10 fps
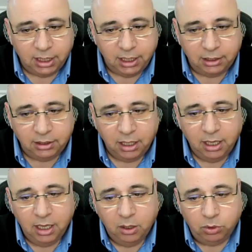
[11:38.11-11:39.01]
aid,
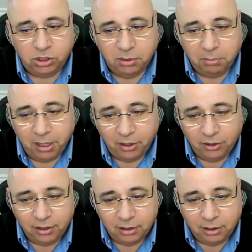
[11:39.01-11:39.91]
which is a measure
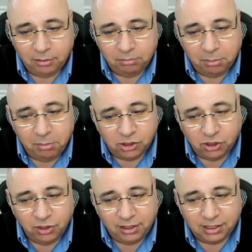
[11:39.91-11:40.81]

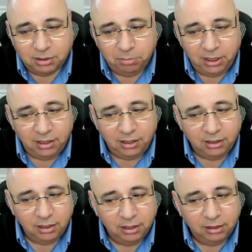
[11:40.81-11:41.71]
that has been